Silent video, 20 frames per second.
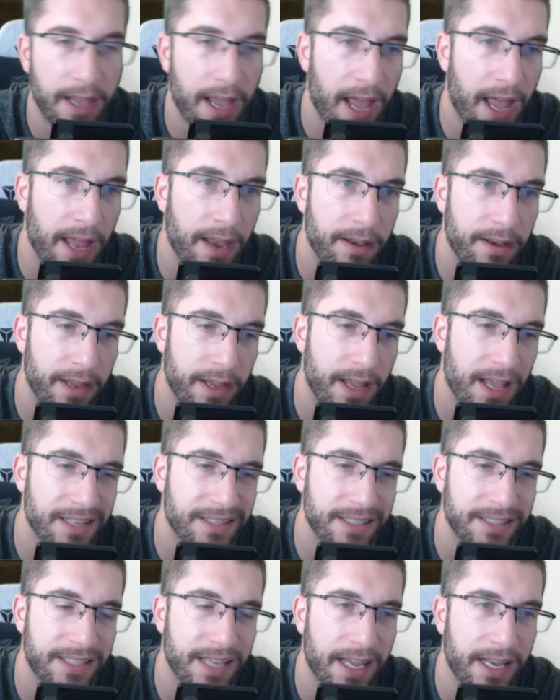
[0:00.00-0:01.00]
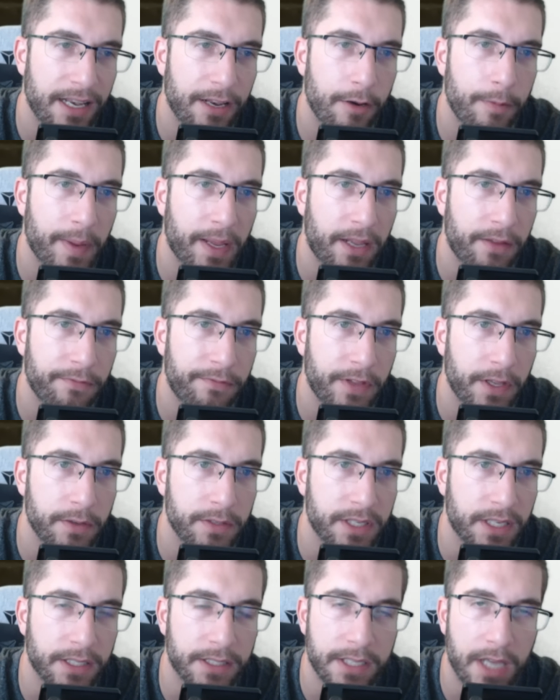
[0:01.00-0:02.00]
And as I said, a little bit
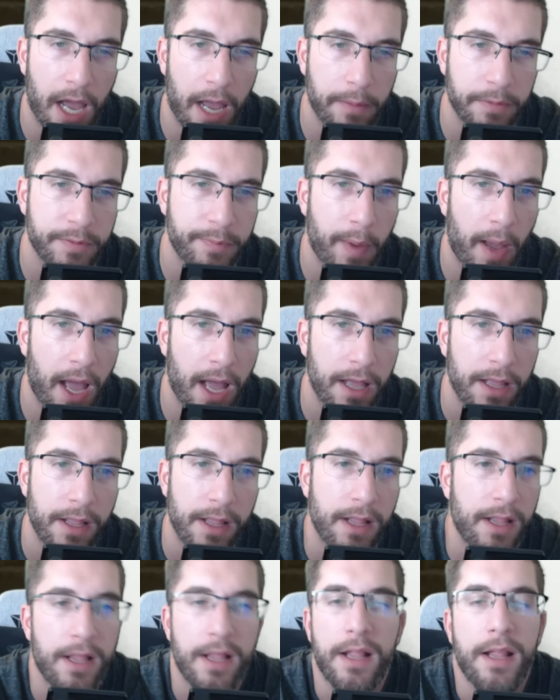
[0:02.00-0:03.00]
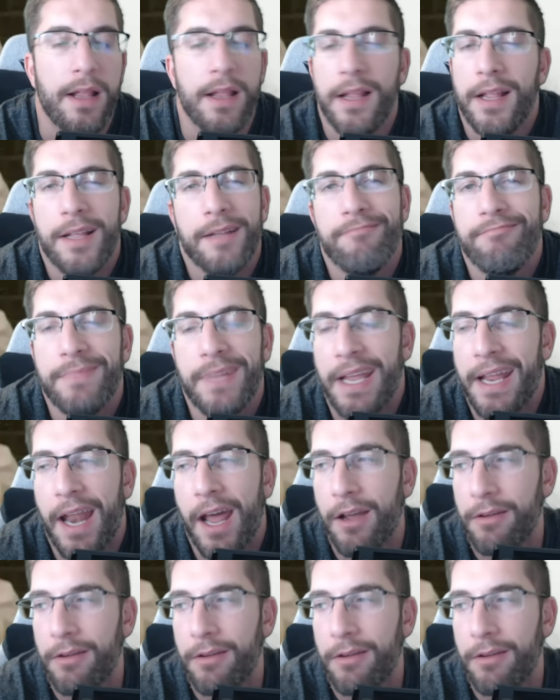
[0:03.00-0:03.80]
confusing at times, but you know,